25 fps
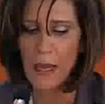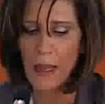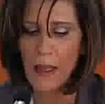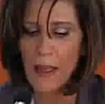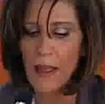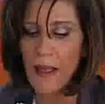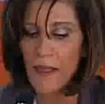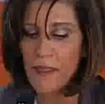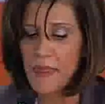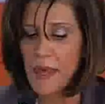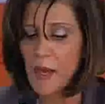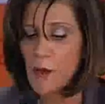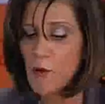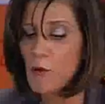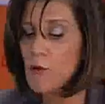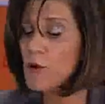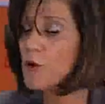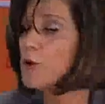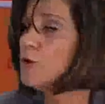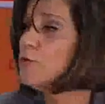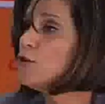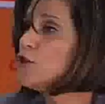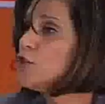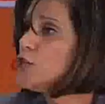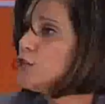The
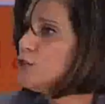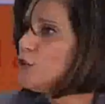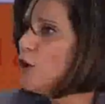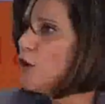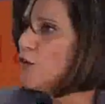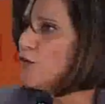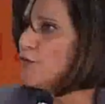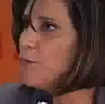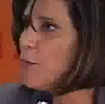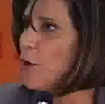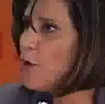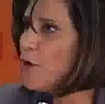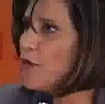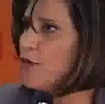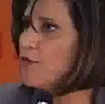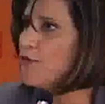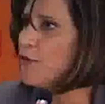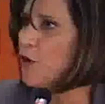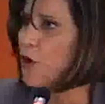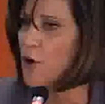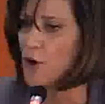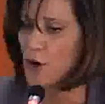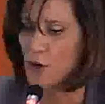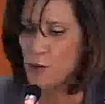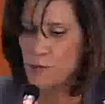conclusion of both
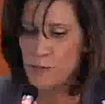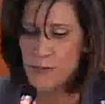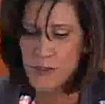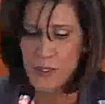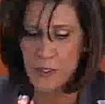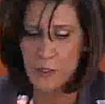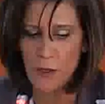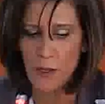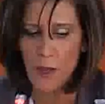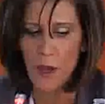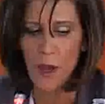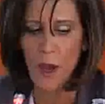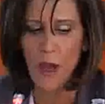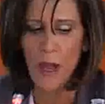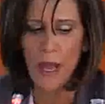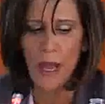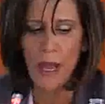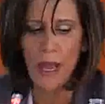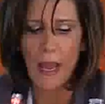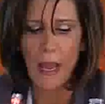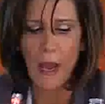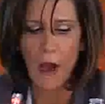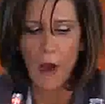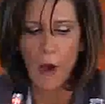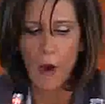forums.
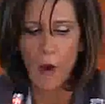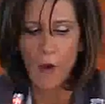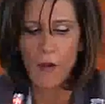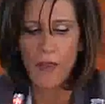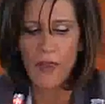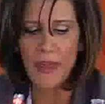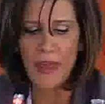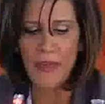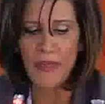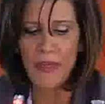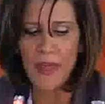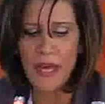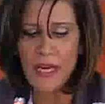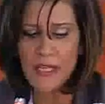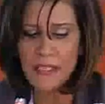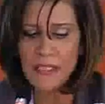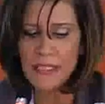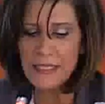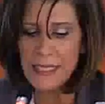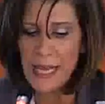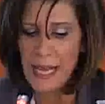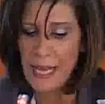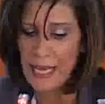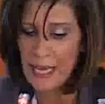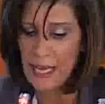On the 3rd
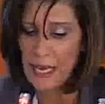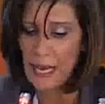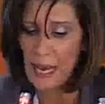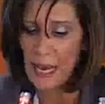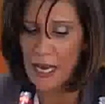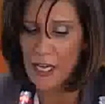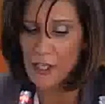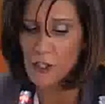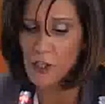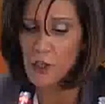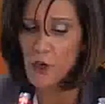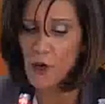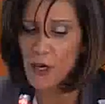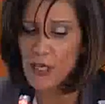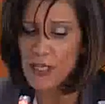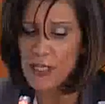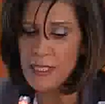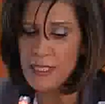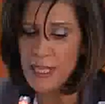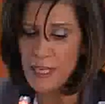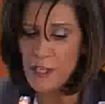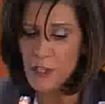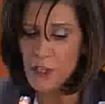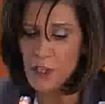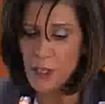day, a joint
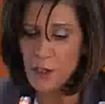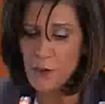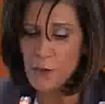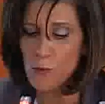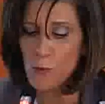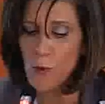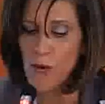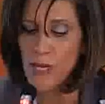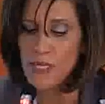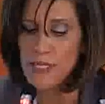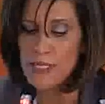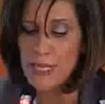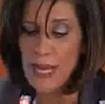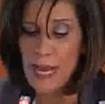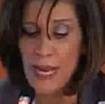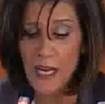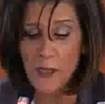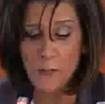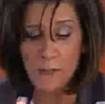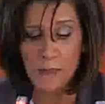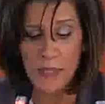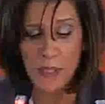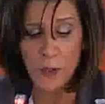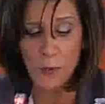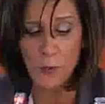session was held
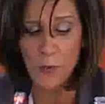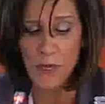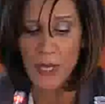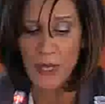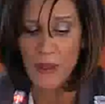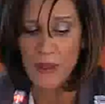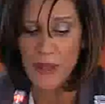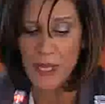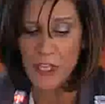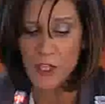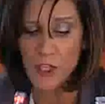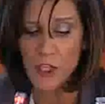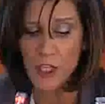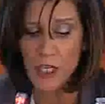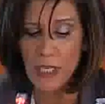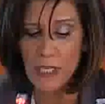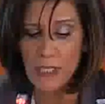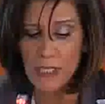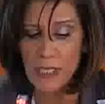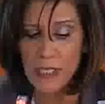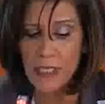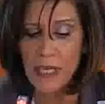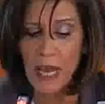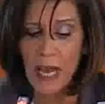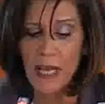between the
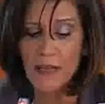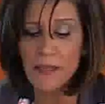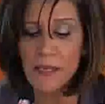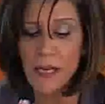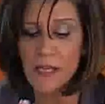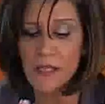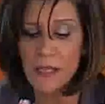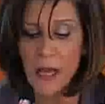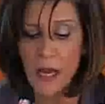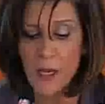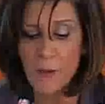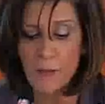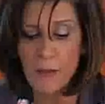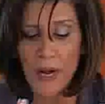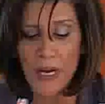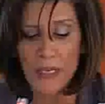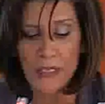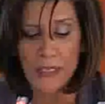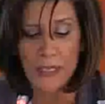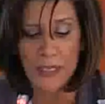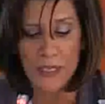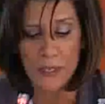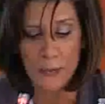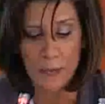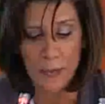children and adult
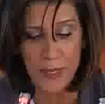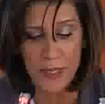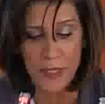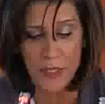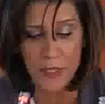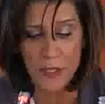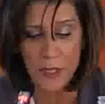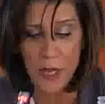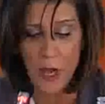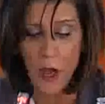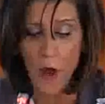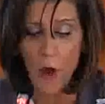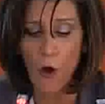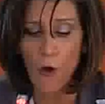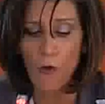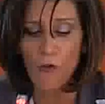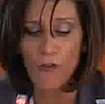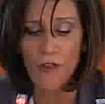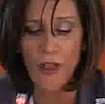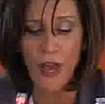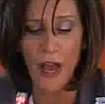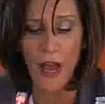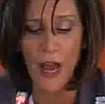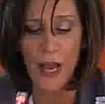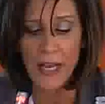participants of the
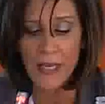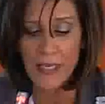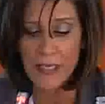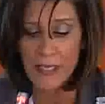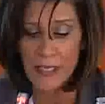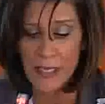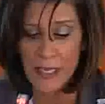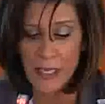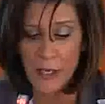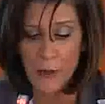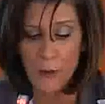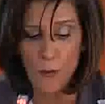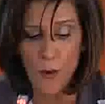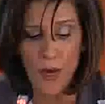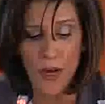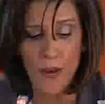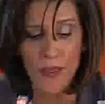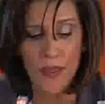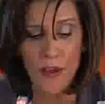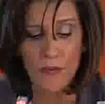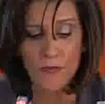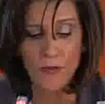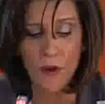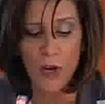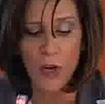IC, where the
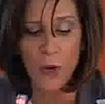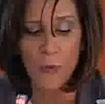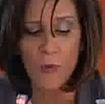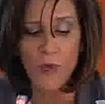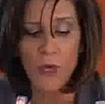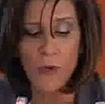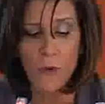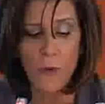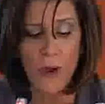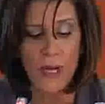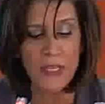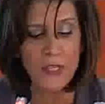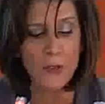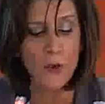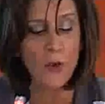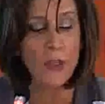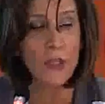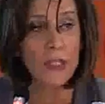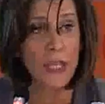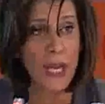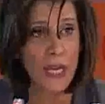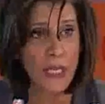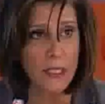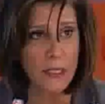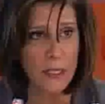following was
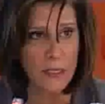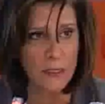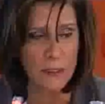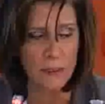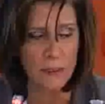conducted.